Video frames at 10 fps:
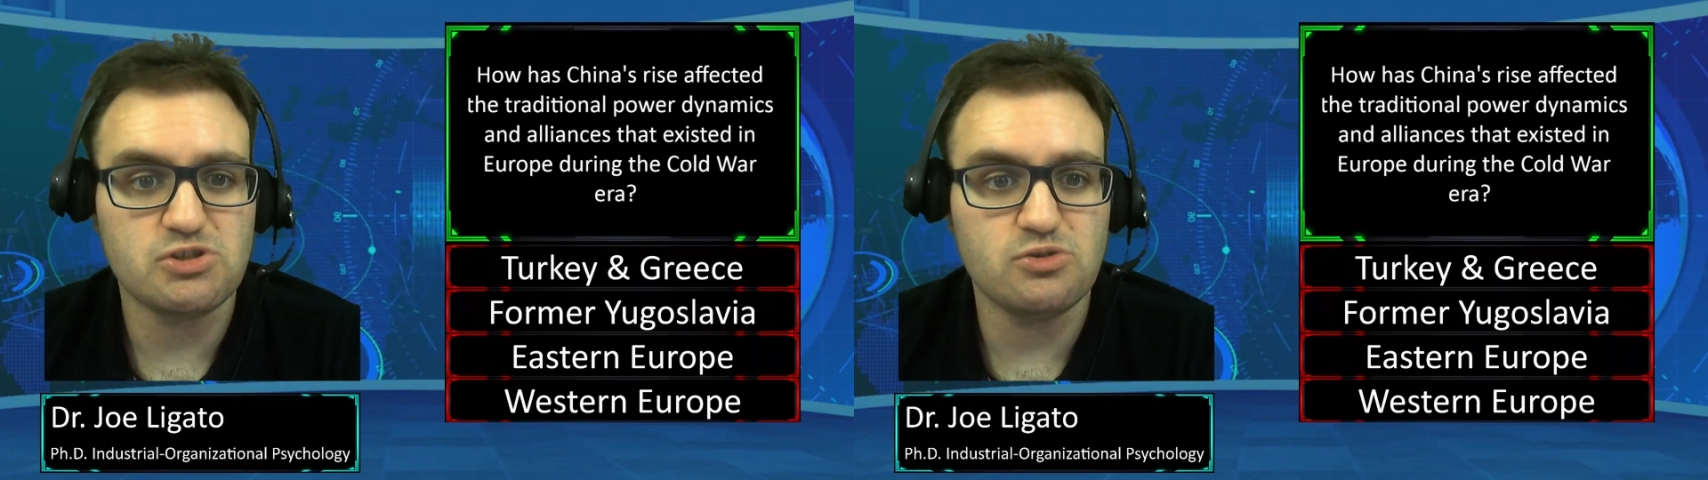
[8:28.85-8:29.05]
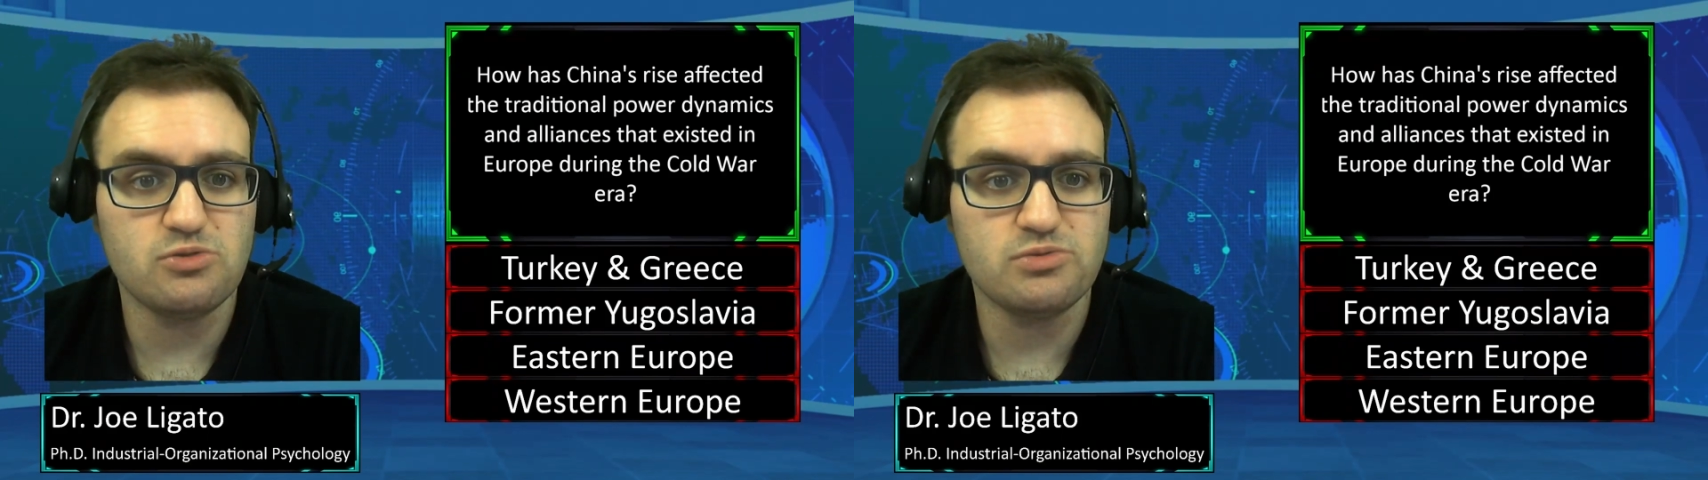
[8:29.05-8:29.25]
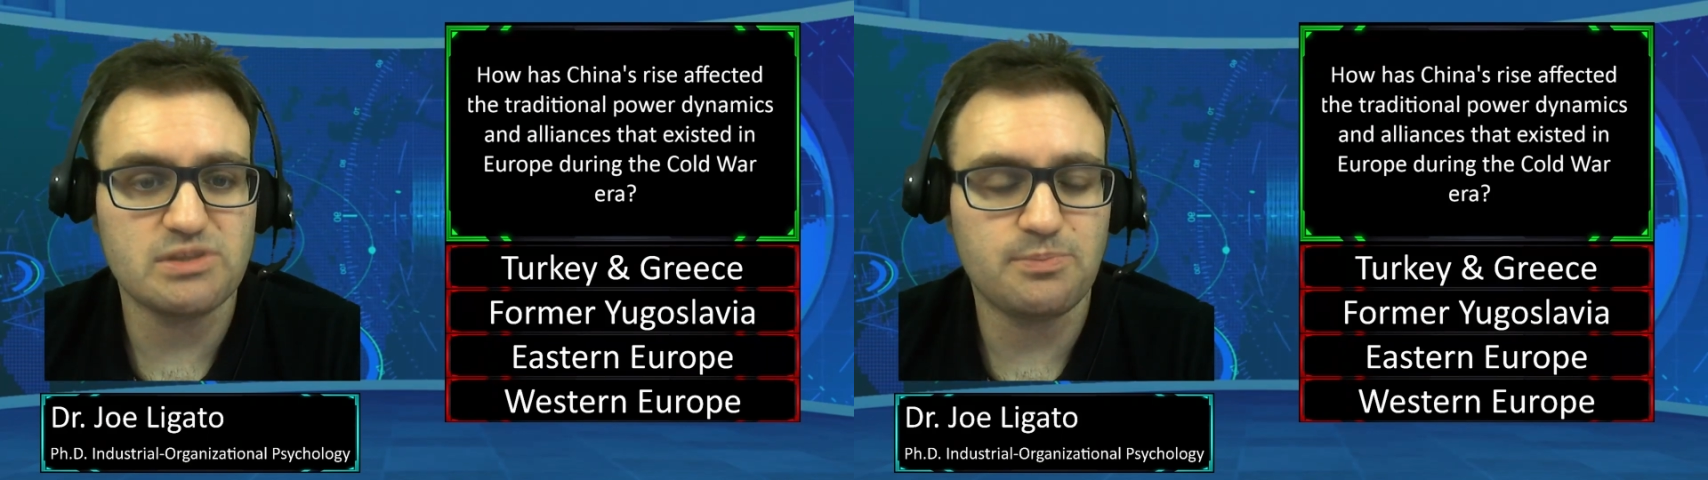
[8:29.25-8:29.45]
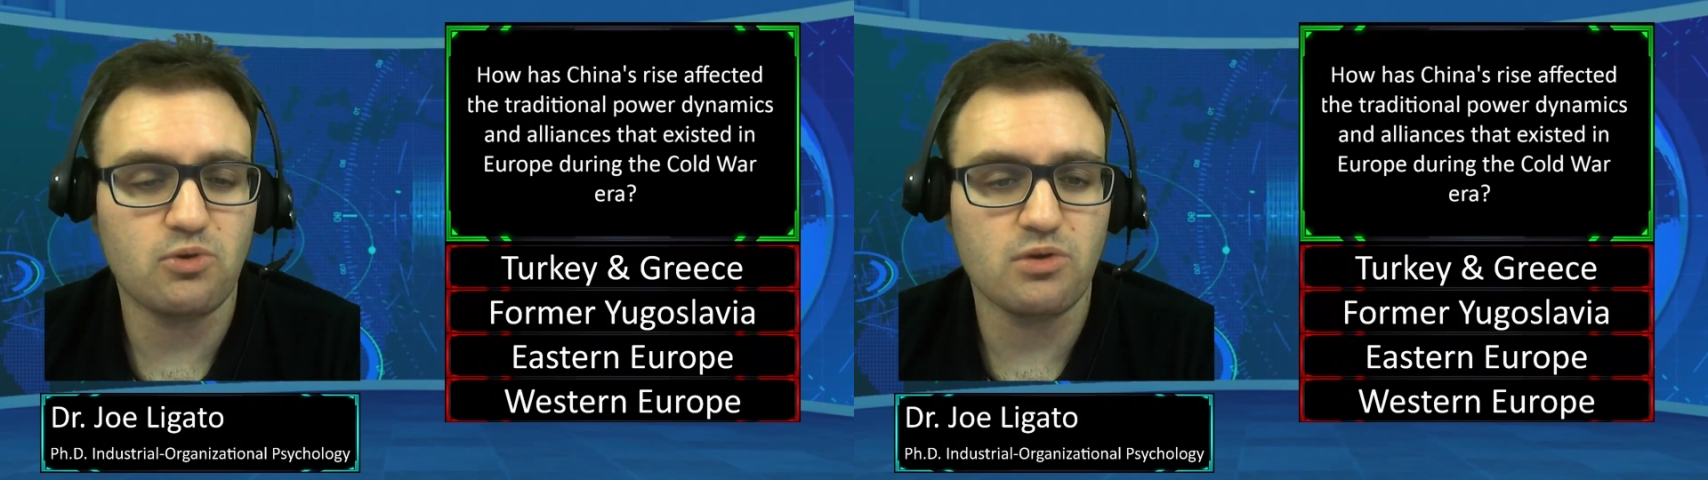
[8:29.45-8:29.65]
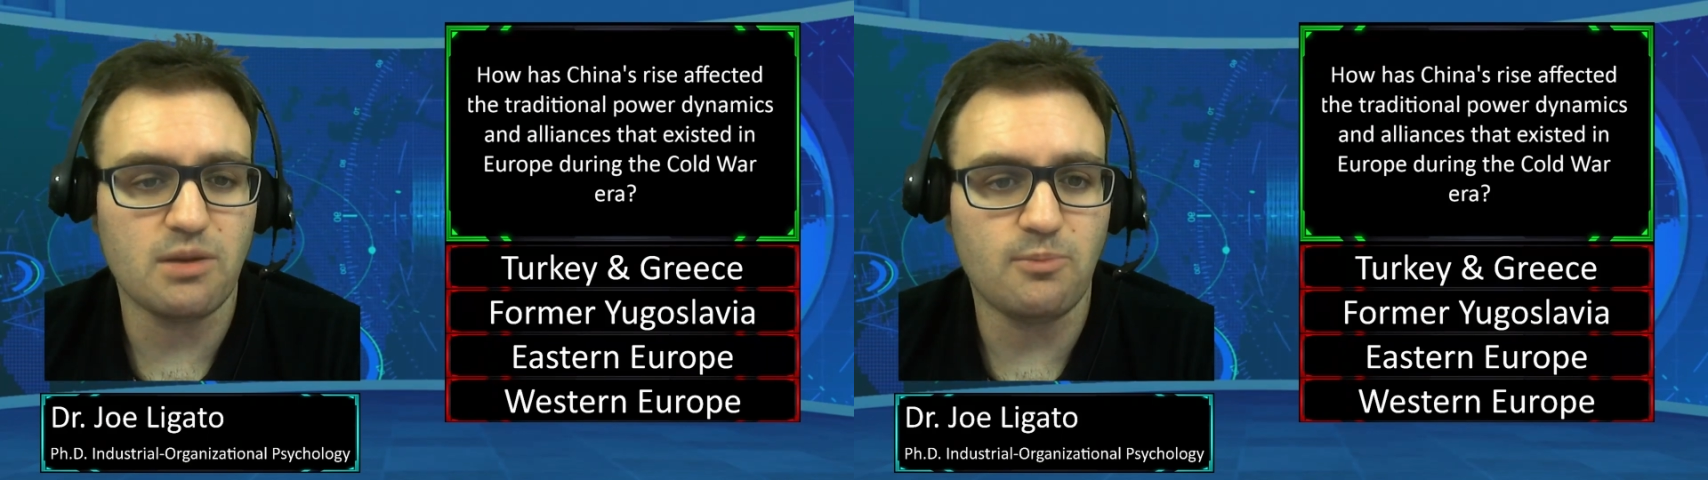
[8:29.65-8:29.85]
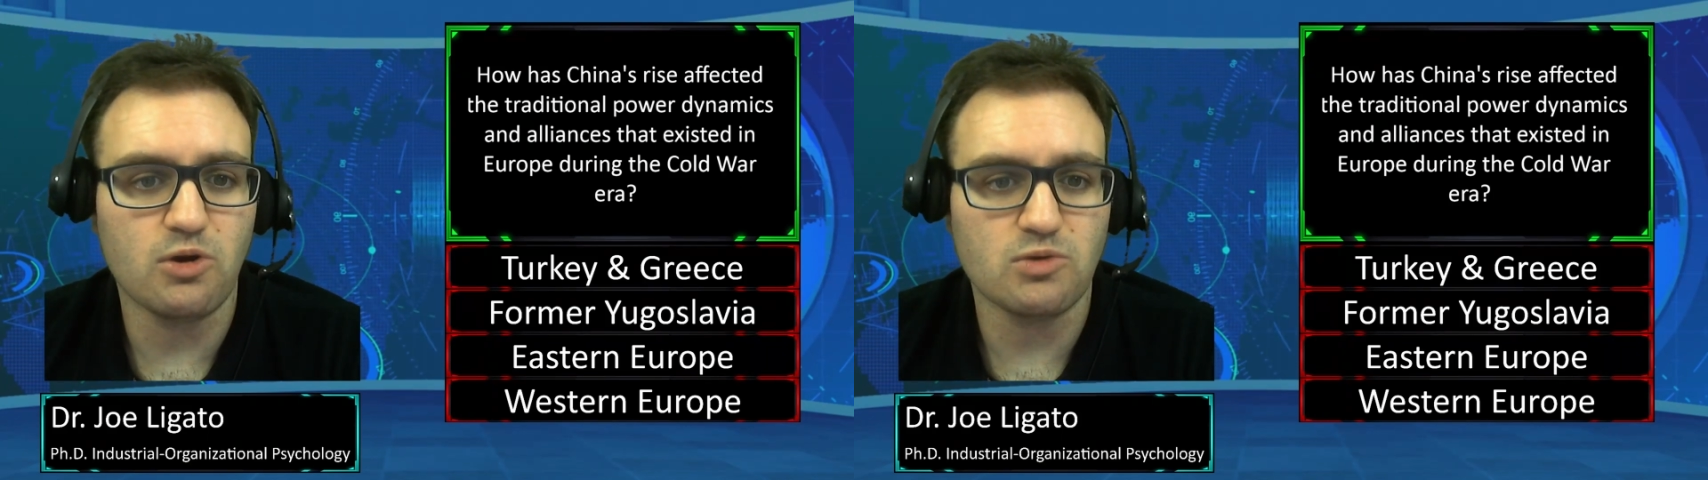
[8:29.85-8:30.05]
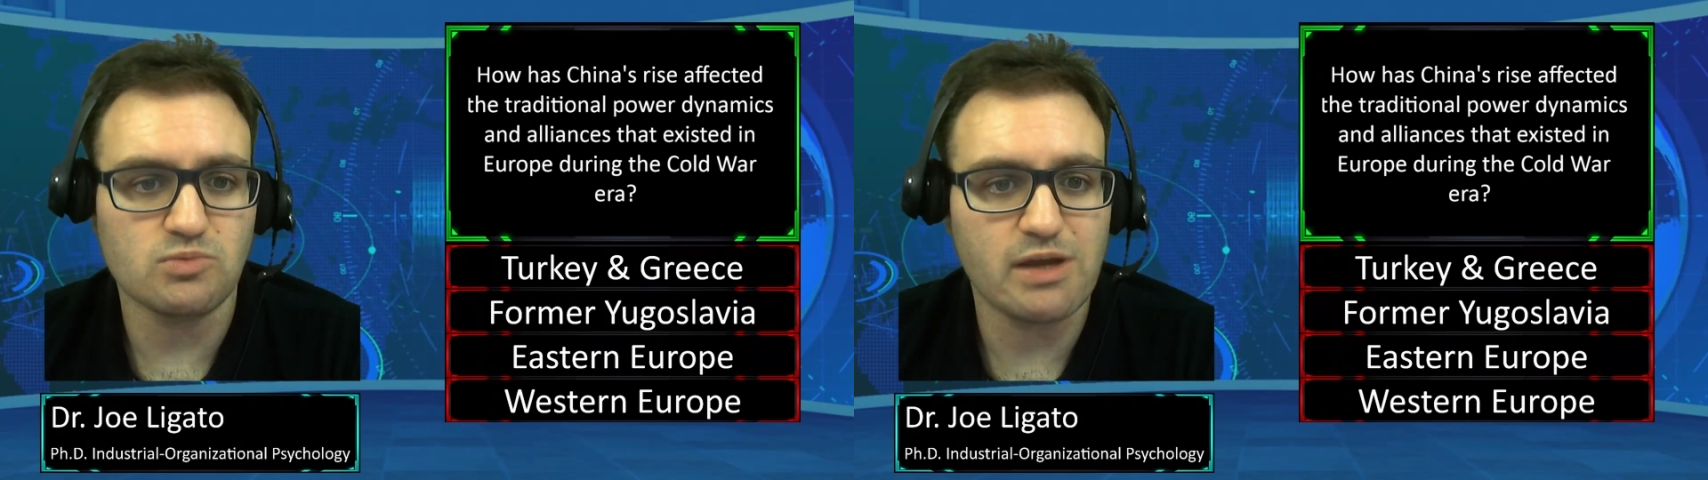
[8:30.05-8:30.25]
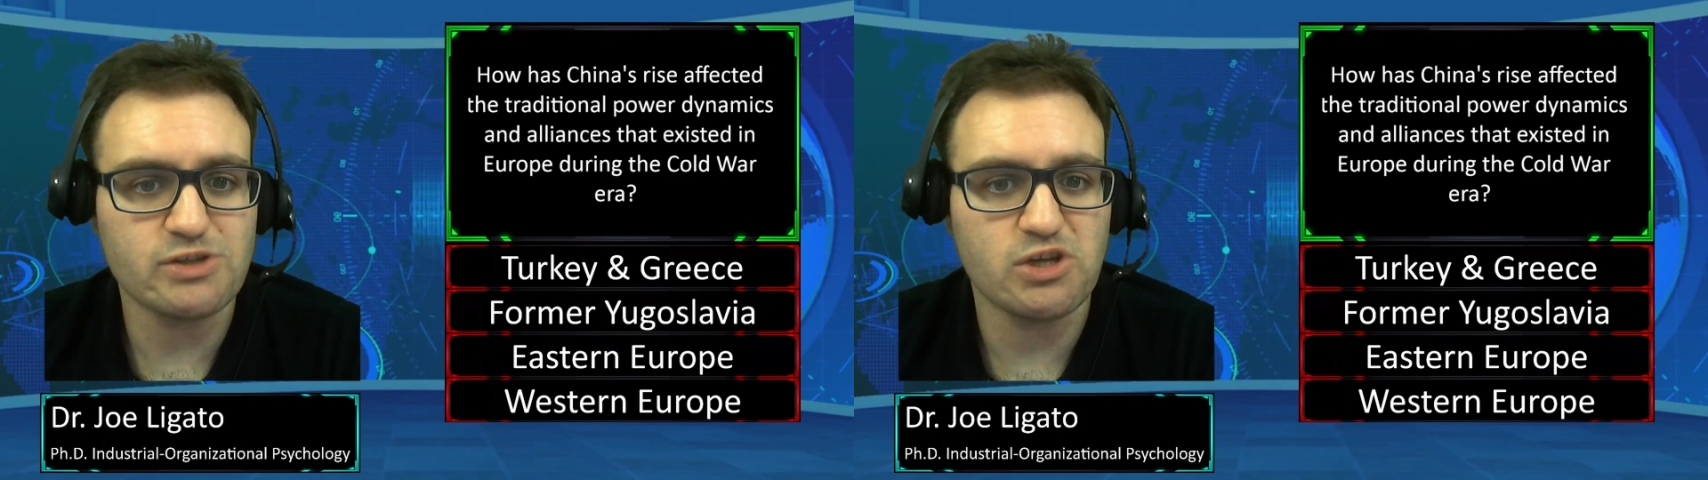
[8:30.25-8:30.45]
to support a more
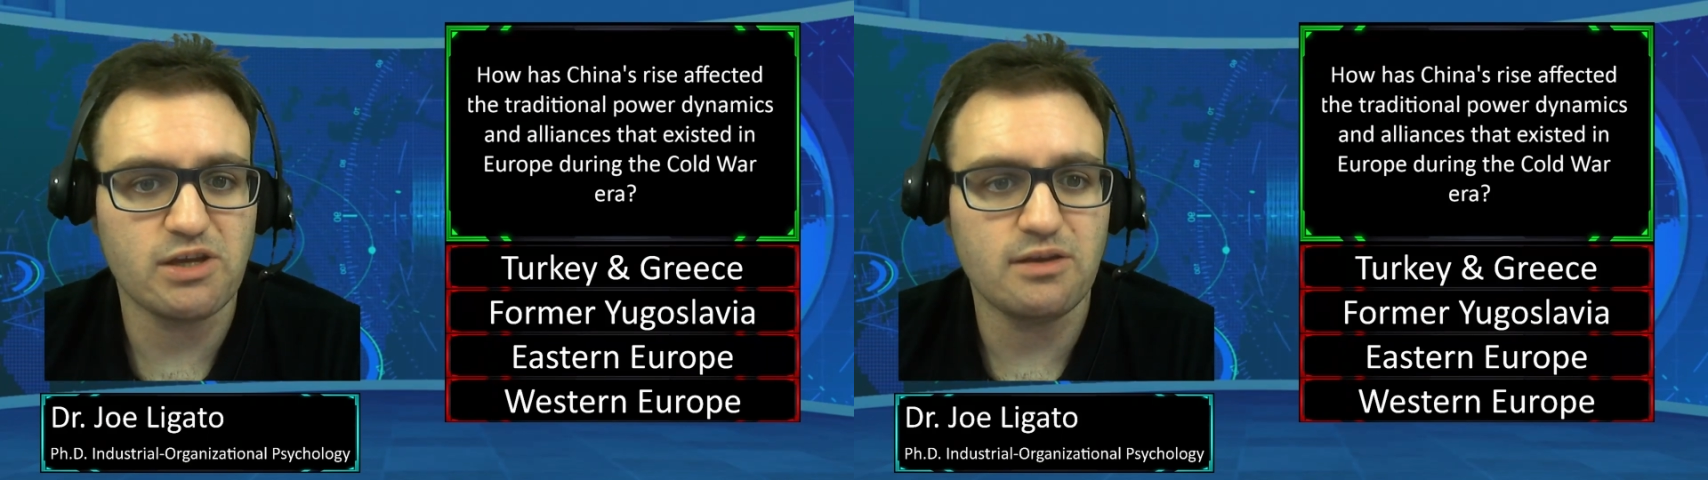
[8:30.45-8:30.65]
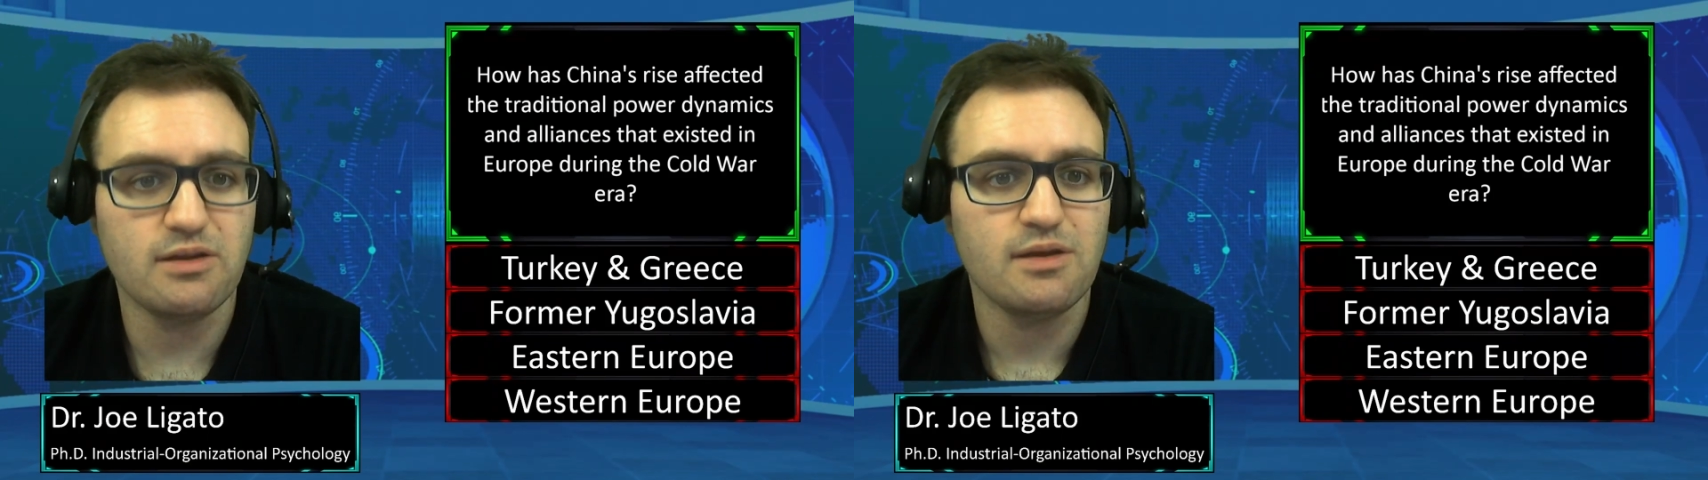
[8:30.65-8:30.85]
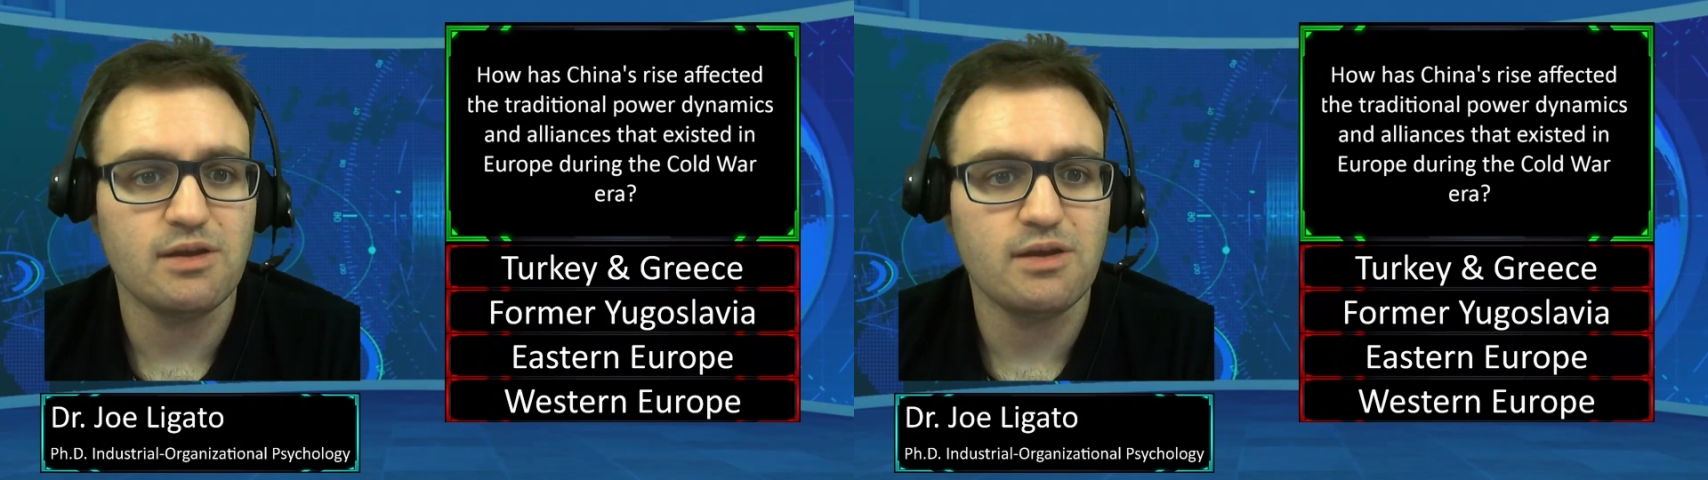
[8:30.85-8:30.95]
Russian,